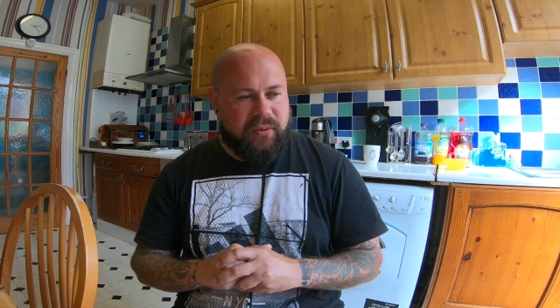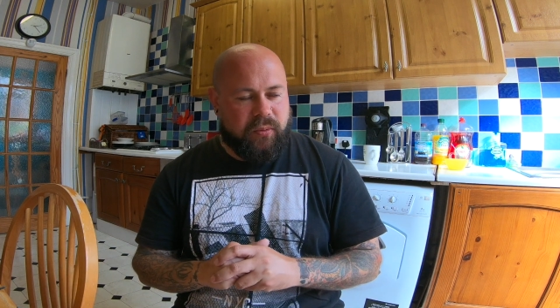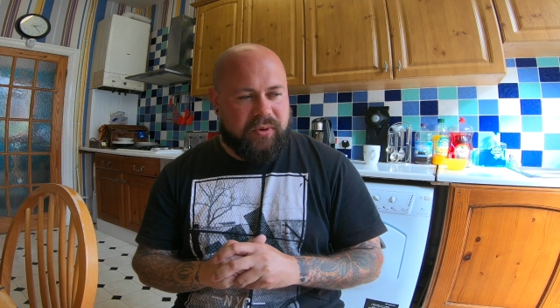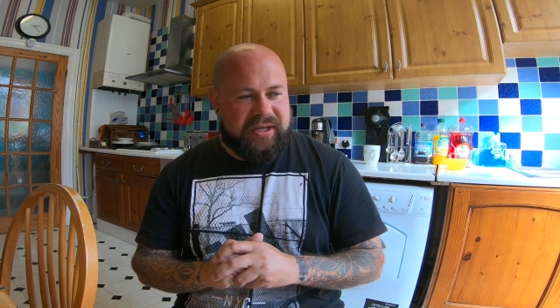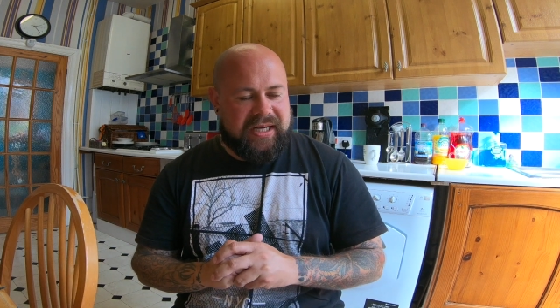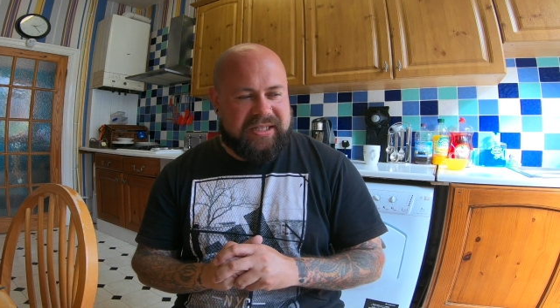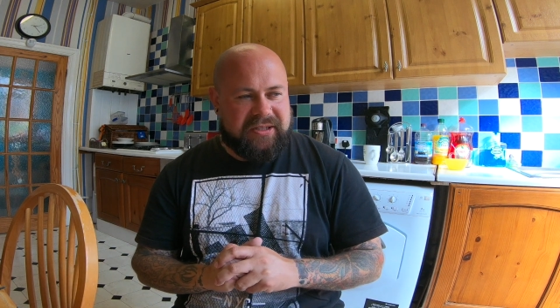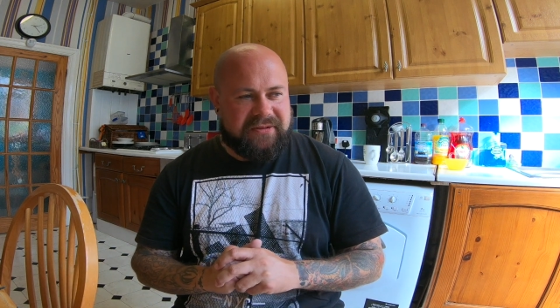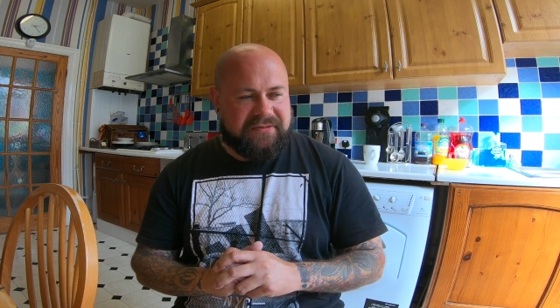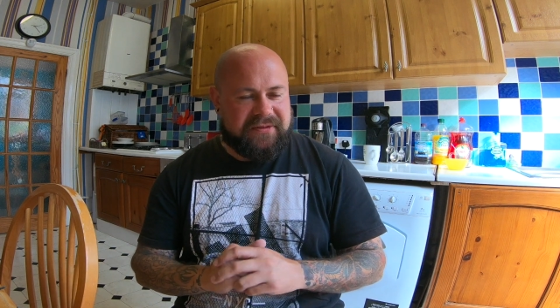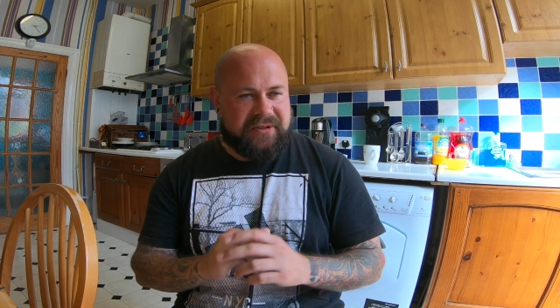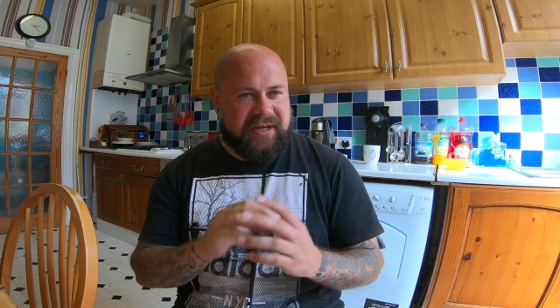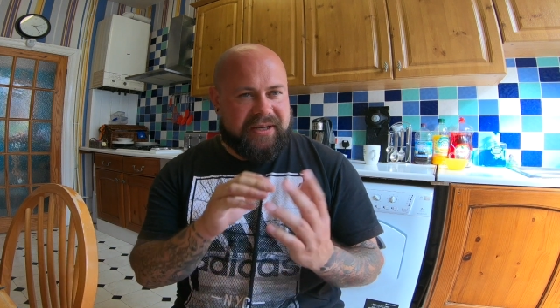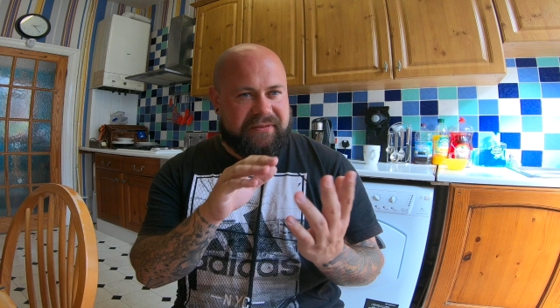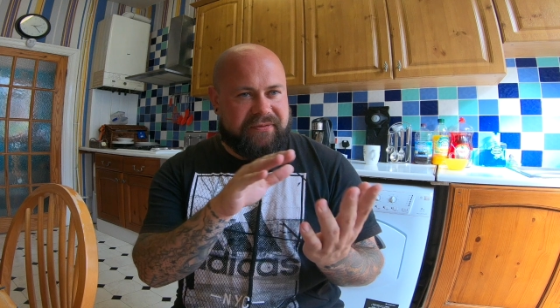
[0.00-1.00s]
would I go
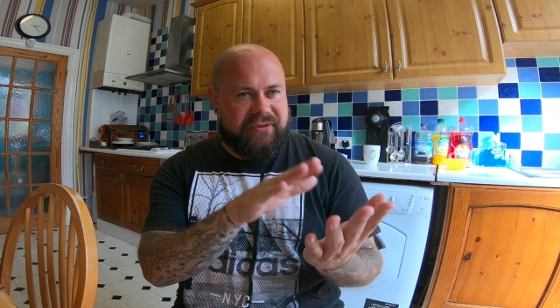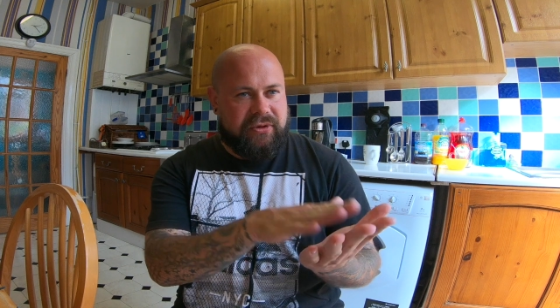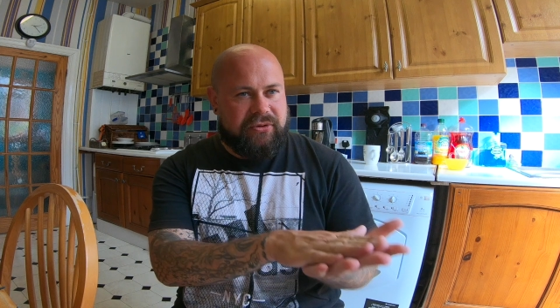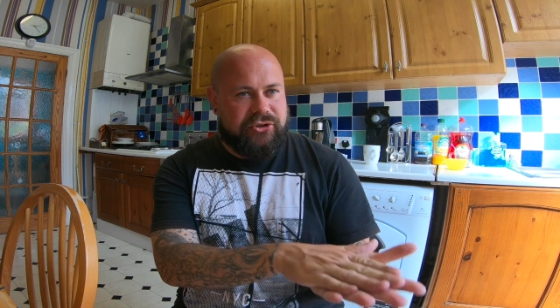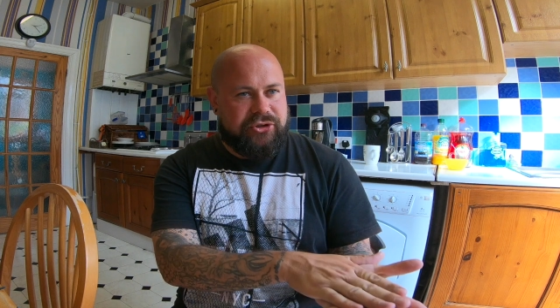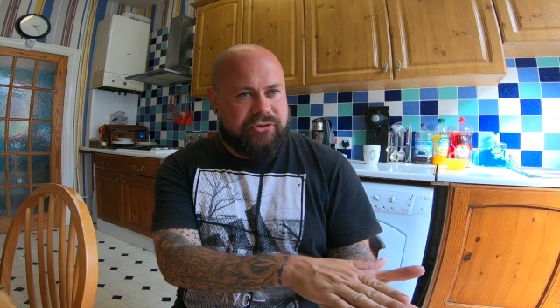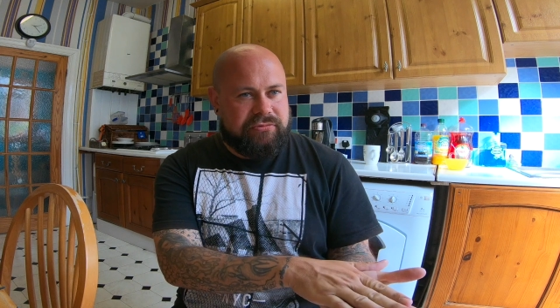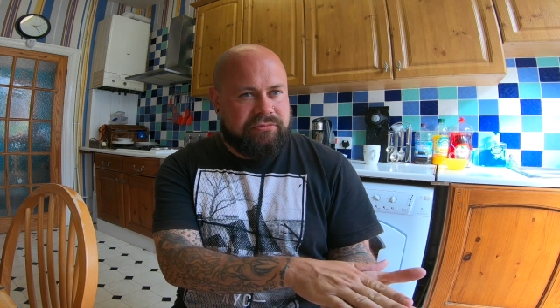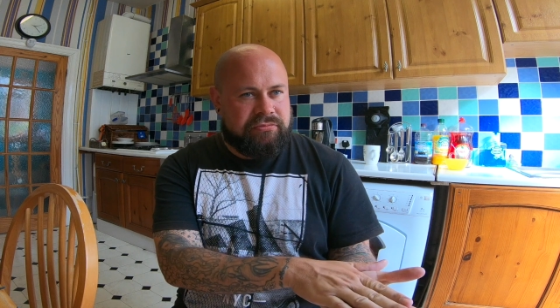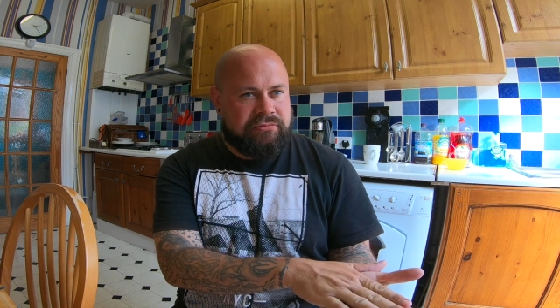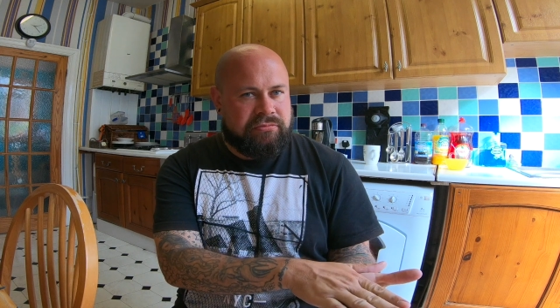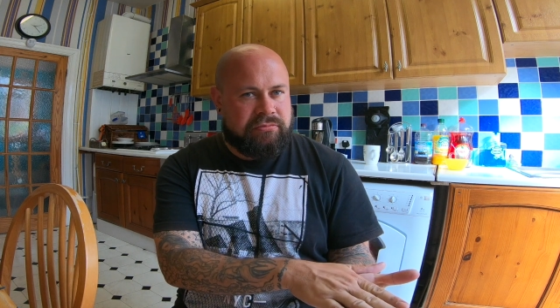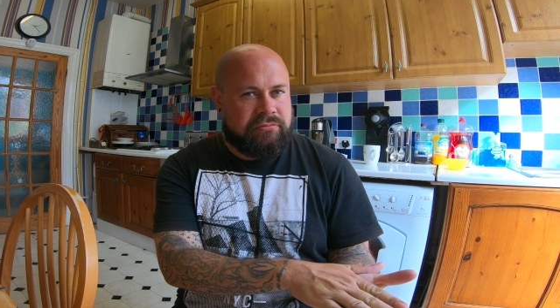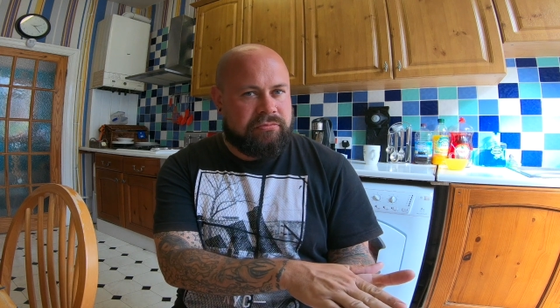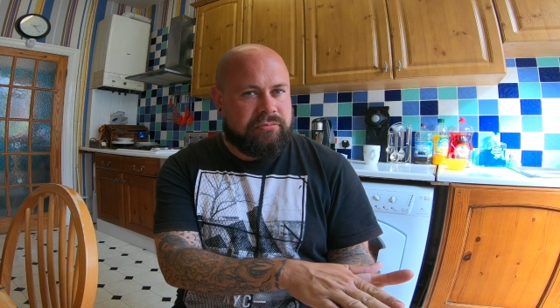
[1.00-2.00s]
for a Fusion
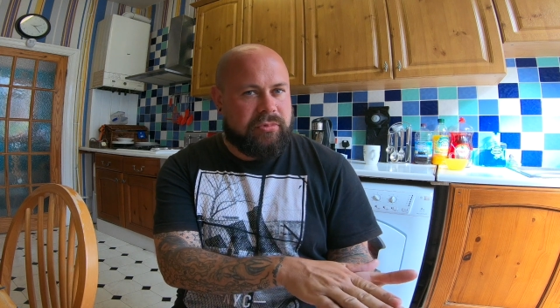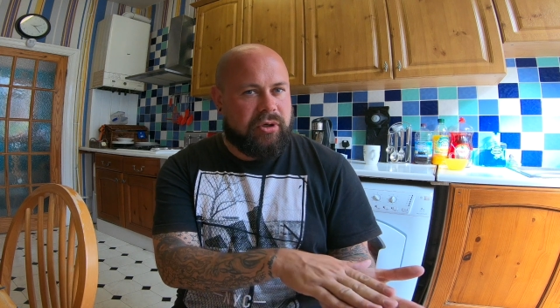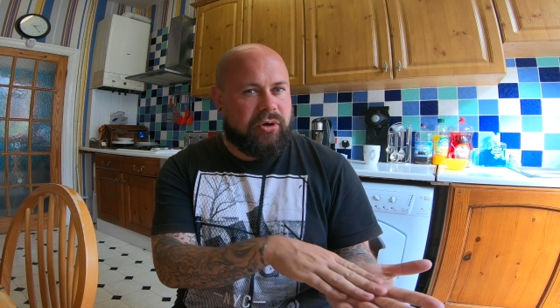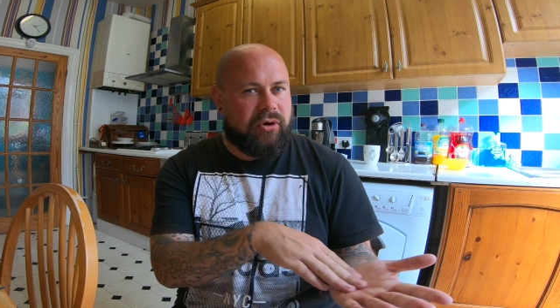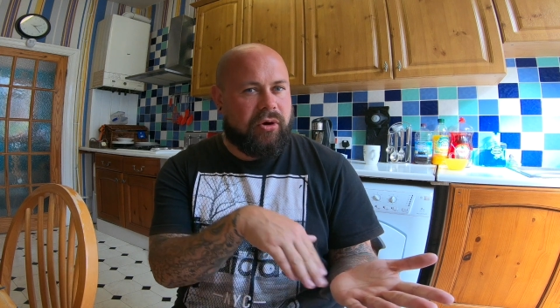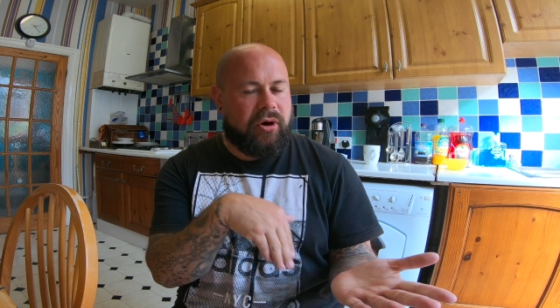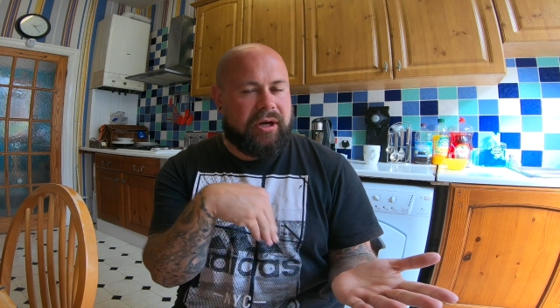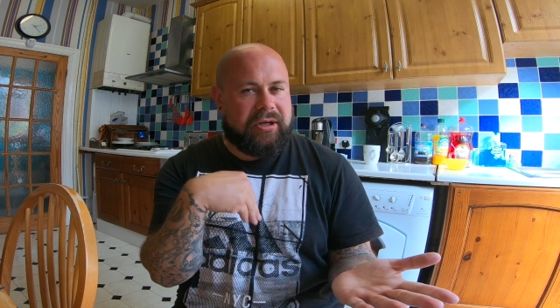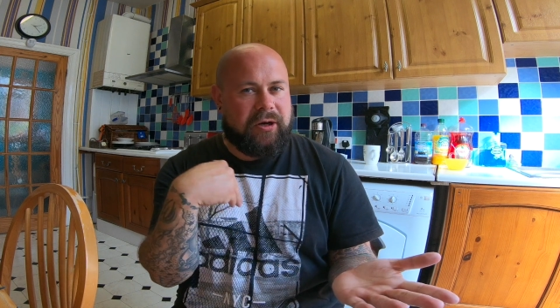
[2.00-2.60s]
or a